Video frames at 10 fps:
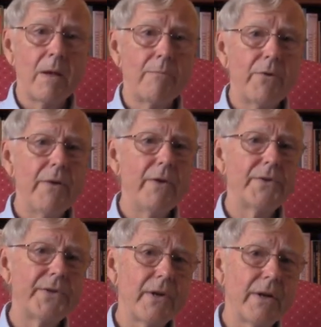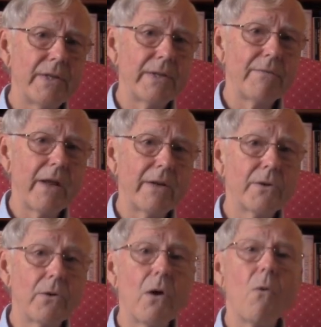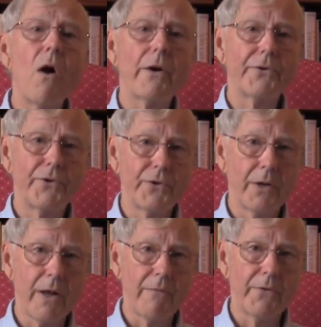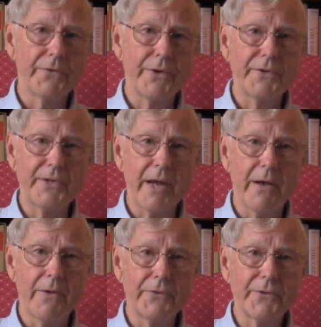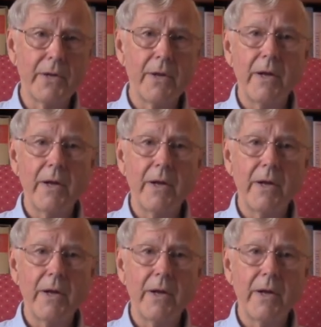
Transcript: Previous studies have linked low oxygen levels in cells